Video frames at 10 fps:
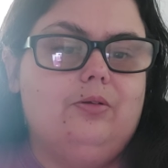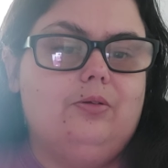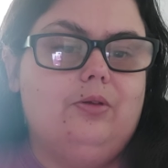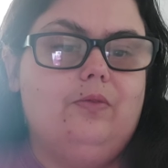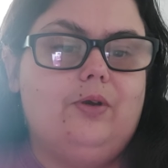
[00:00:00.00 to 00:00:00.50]

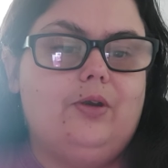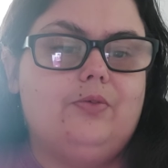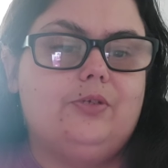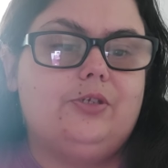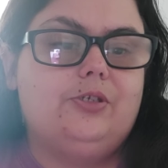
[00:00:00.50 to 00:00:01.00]

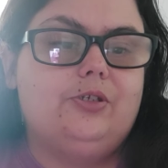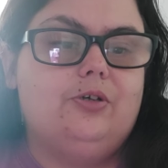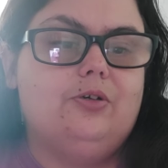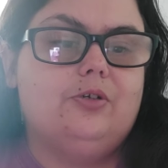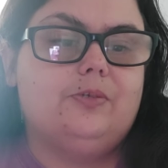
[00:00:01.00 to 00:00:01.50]
newfound
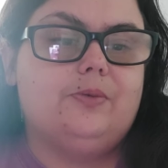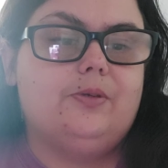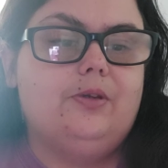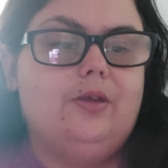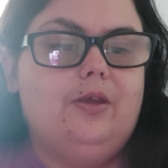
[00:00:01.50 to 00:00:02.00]
centaur
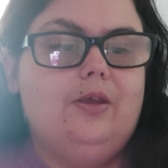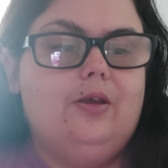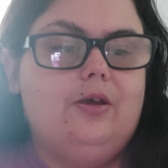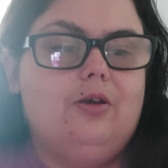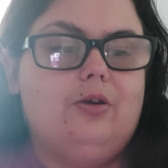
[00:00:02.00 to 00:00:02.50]
husband,
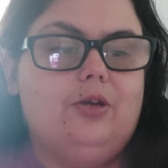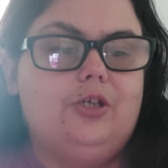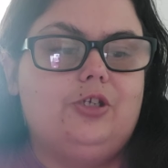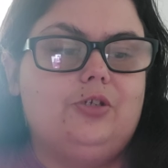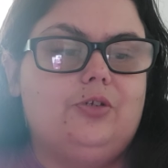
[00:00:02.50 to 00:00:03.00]
her
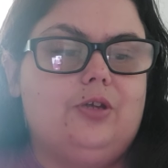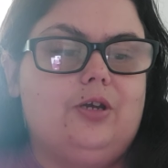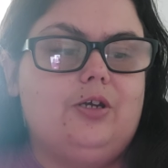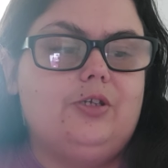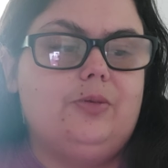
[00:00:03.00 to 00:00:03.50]
connection to the
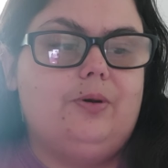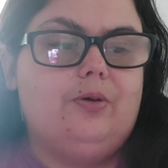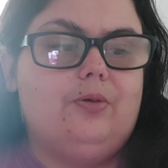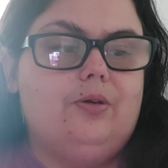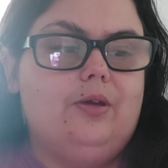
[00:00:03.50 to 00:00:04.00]
goddess
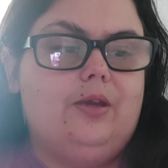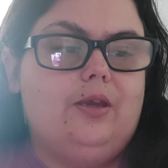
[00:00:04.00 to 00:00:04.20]
Epona,